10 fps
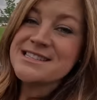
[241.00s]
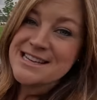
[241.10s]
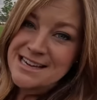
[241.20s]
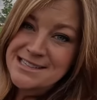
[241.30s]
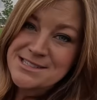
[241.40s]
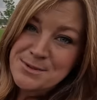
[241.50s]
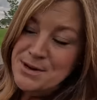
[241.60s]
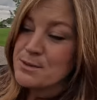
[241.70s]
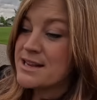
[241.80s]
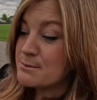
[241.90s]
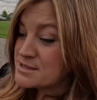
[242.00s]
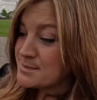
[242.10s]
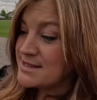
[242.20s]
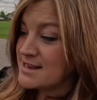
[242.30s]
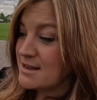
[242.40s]
6, so we don't need them to
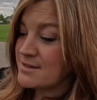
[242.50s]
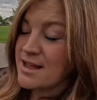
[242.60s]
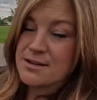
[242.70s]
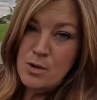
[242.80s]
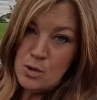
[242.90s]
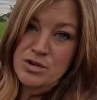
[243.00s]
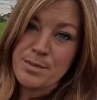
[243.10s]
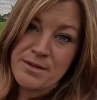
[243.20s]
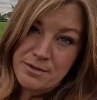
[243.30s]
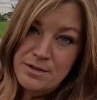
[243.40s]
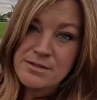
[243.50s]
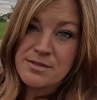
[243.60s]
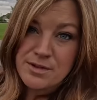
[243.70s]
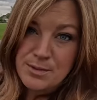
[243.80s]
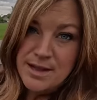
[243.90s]
be down that cold. But for those
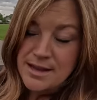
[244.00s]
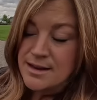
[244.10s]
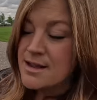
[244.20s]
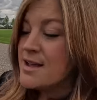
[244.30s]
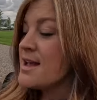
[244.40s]
of you in